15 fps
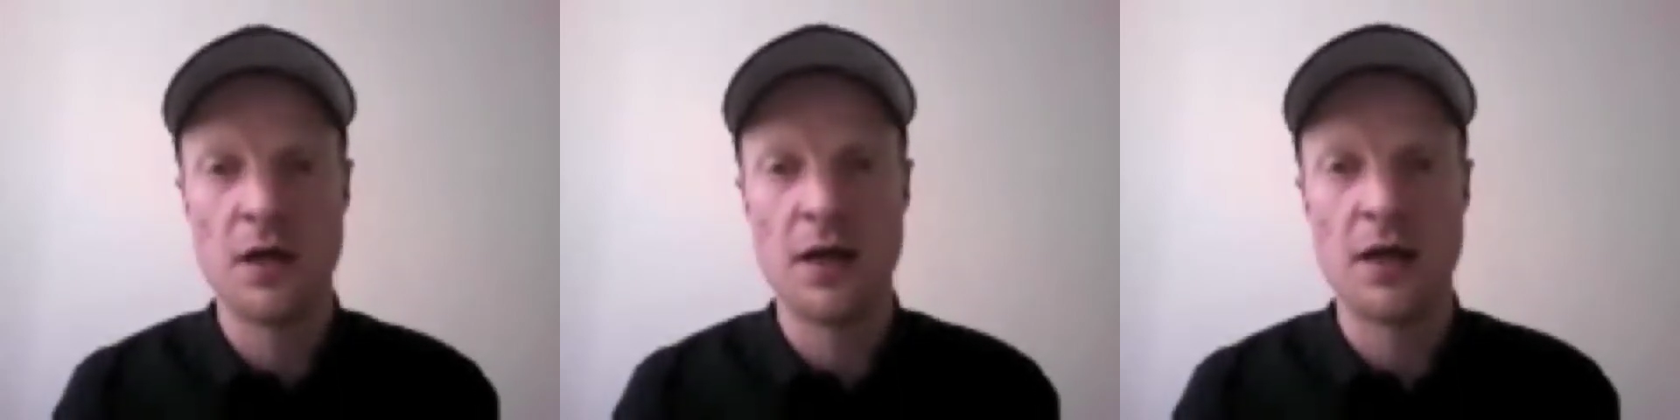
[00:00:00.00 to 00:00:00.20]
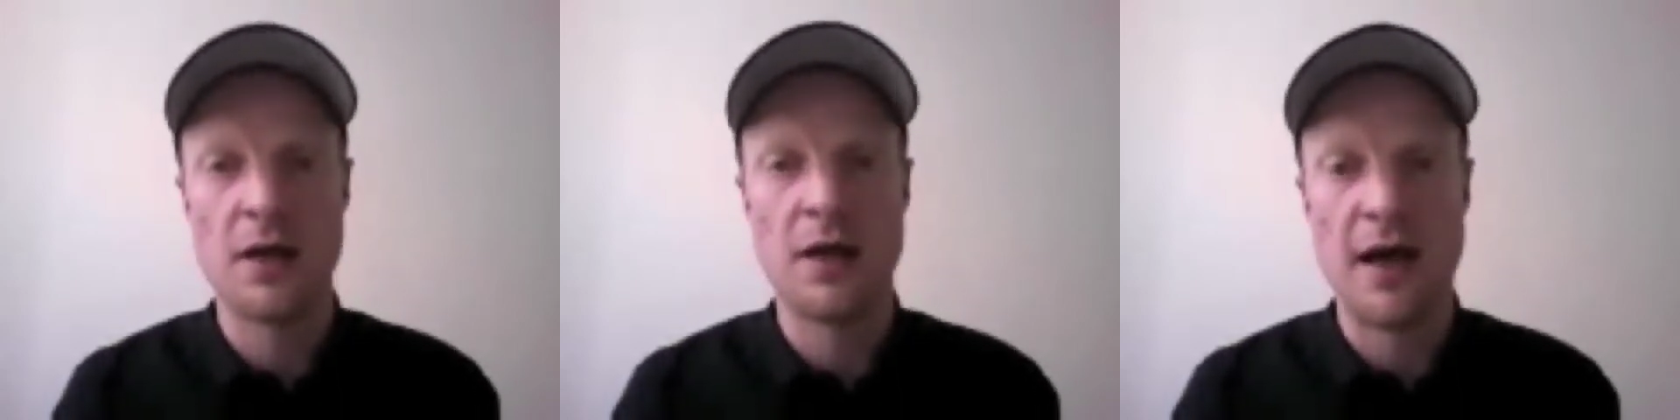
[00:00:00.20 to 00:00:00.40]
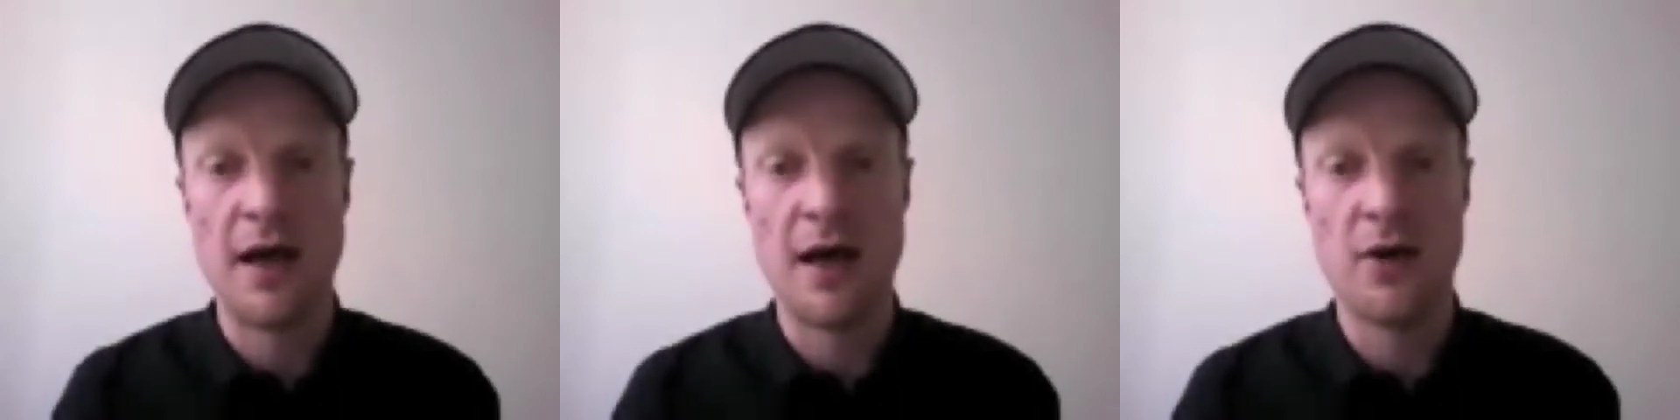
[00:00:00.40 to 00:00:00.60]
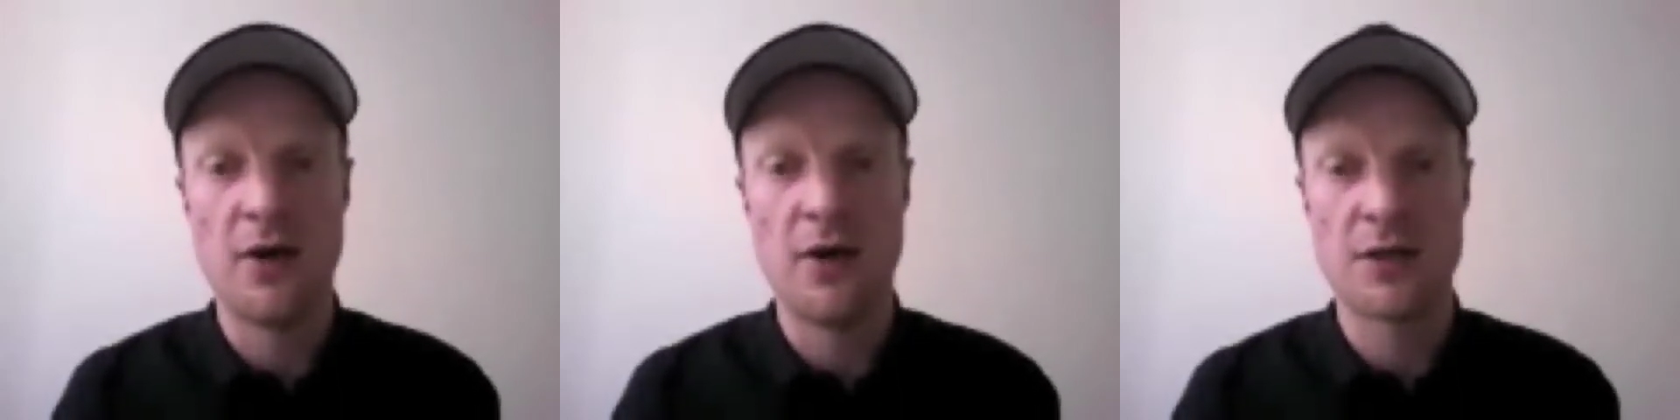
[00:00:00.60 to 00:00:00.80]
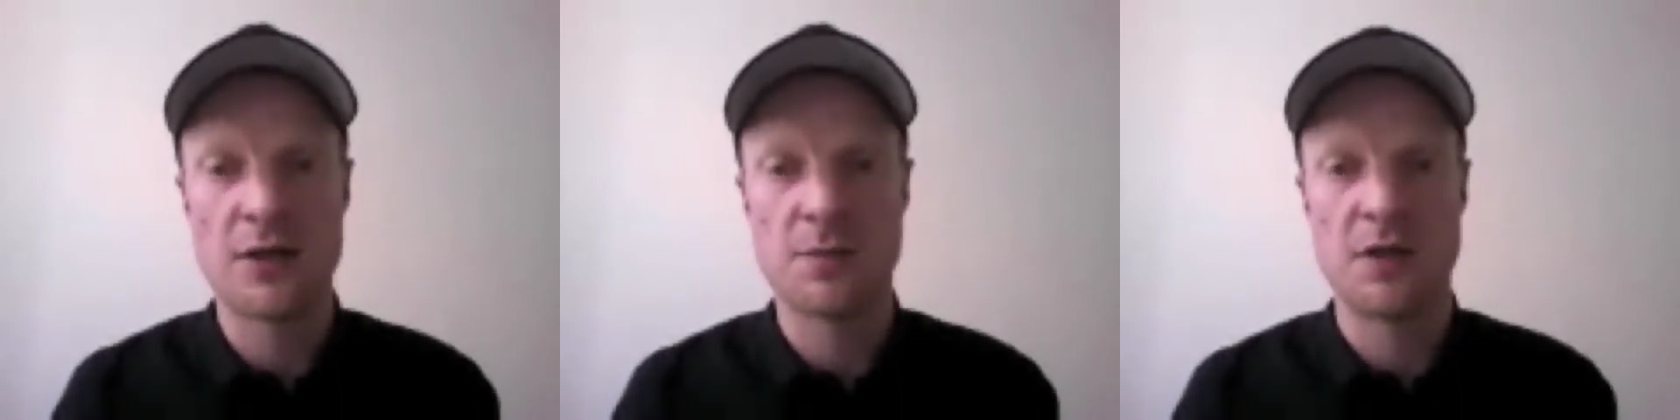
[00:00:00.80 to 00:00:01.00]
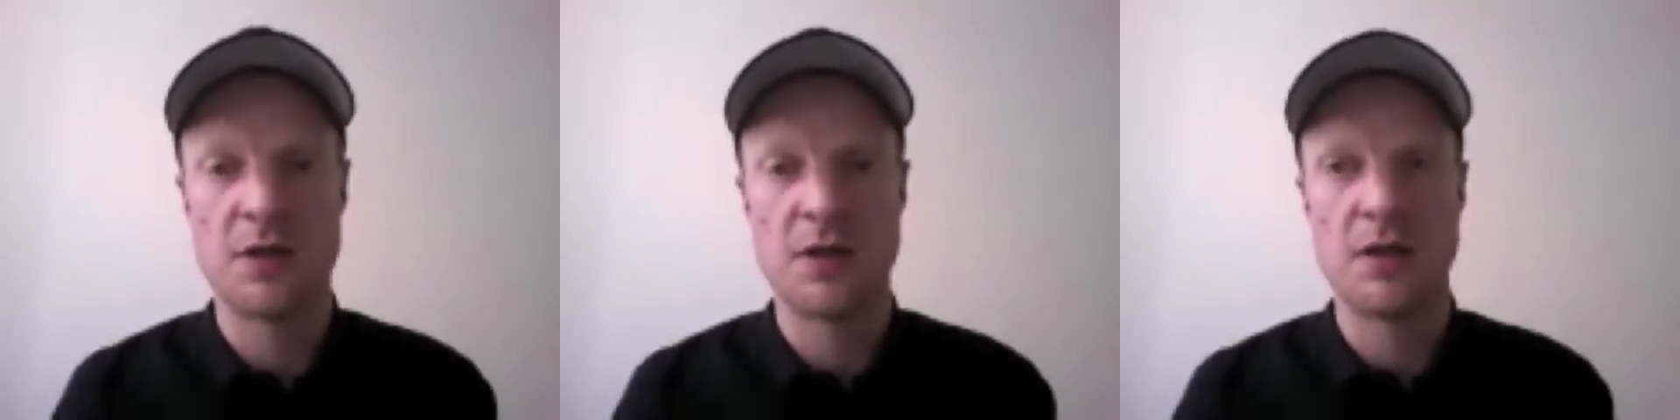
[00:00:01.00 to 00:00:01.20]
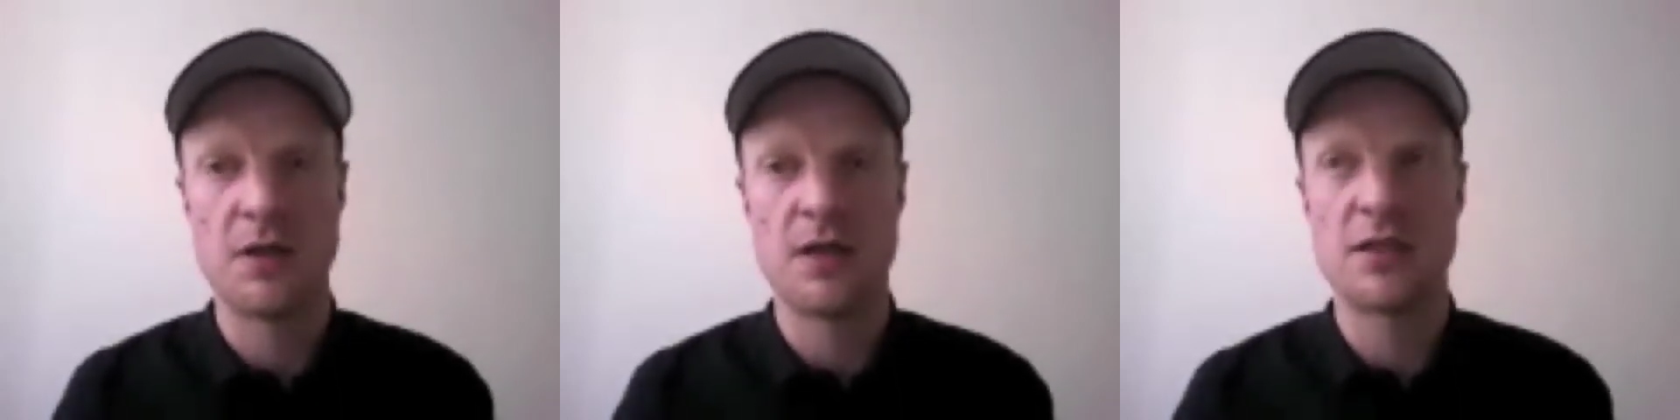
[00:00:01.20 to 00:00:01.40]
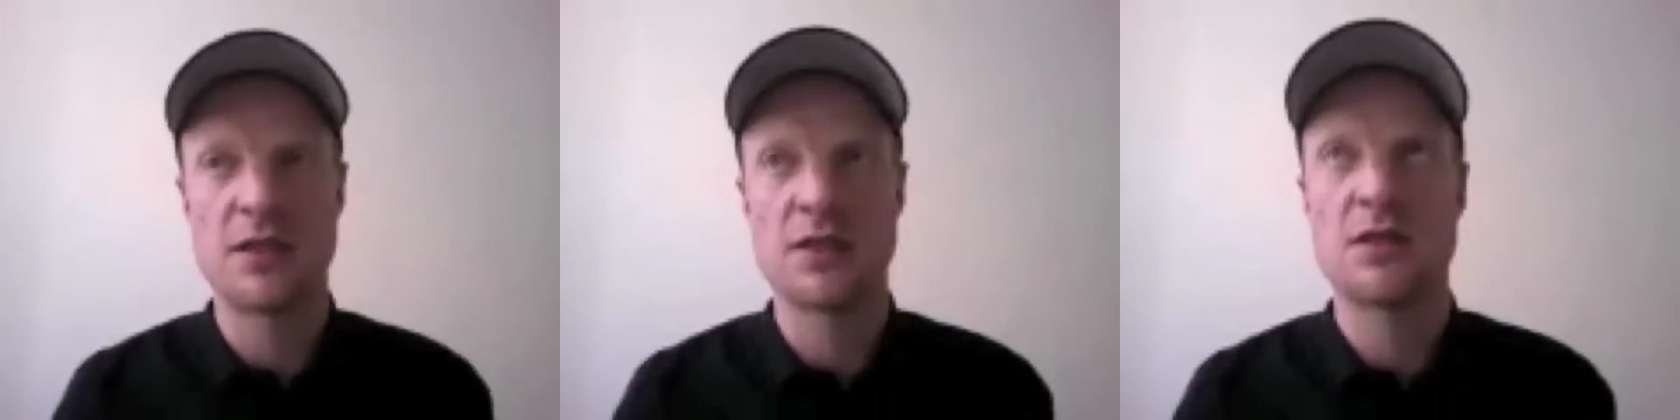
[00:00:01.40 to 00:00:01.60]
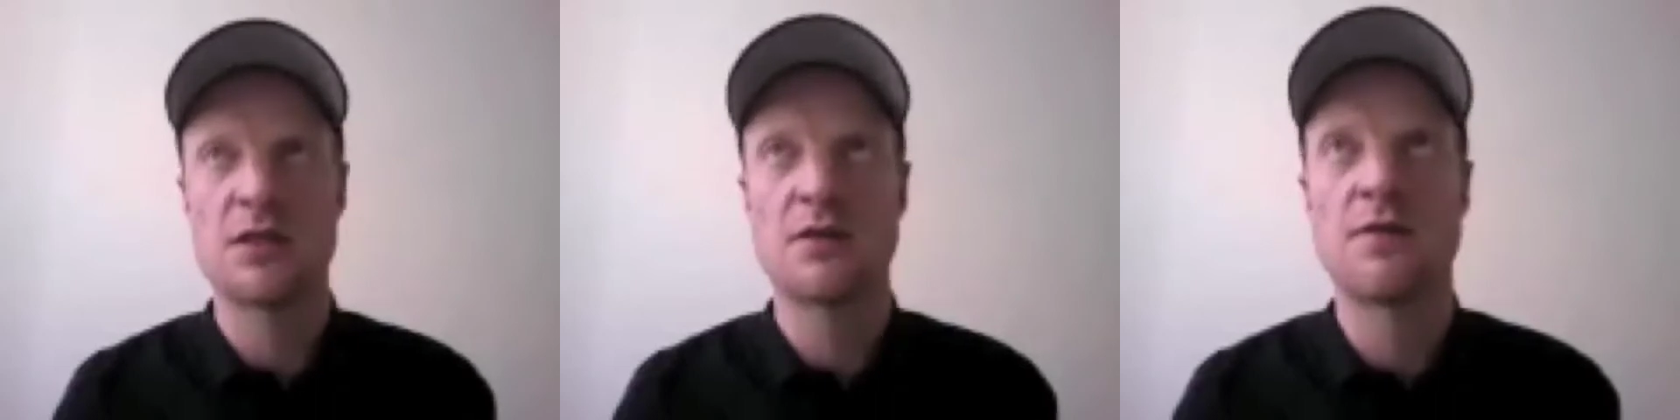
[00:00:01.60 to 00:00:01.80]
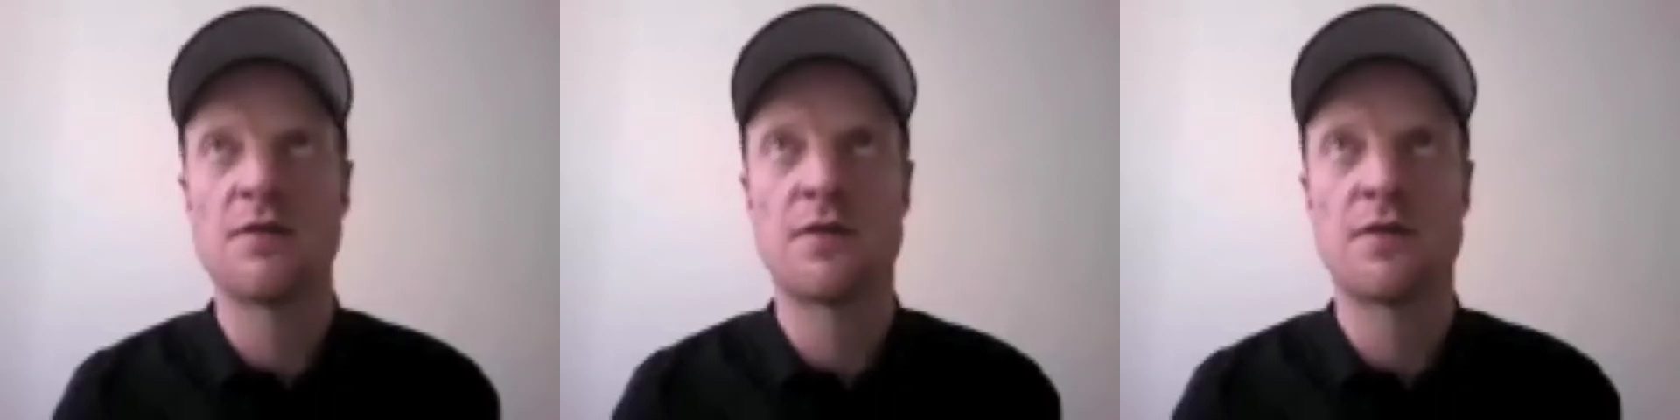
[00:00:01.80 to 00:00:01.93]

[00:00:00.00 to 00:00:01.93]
And now has been existing